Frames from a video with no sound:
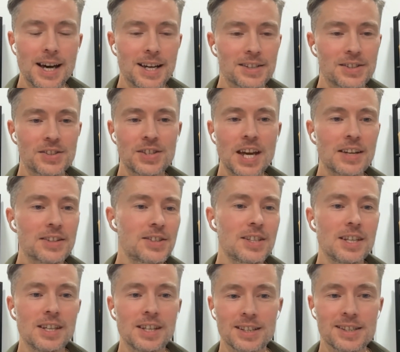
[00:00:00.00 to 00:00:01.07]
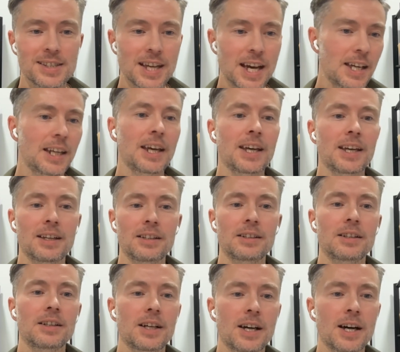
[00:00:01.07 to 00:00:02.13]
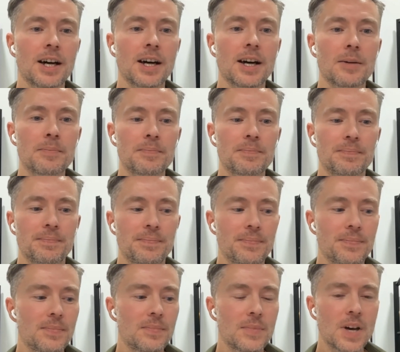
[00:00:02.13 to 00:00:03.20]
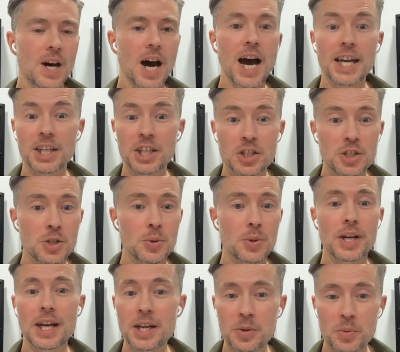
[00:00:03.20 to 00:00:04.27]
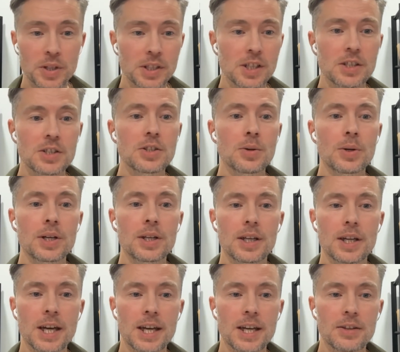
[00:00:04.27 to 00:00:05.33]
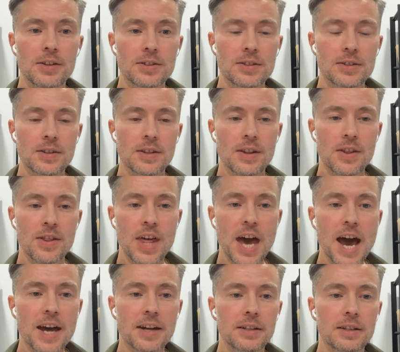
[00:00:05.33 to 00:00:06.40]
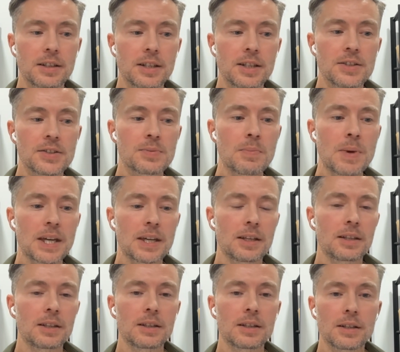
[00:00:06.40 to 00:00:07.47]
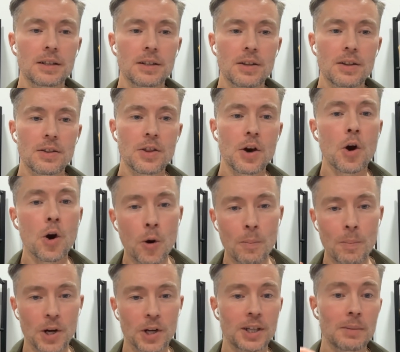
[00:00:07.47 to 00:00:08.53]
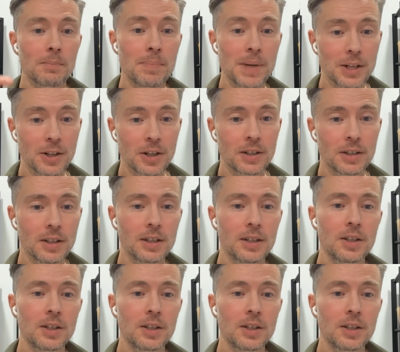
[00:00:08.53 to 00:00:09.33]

sexy, exciting. I can do it. Anyone can do it, and that is making the home market bigger,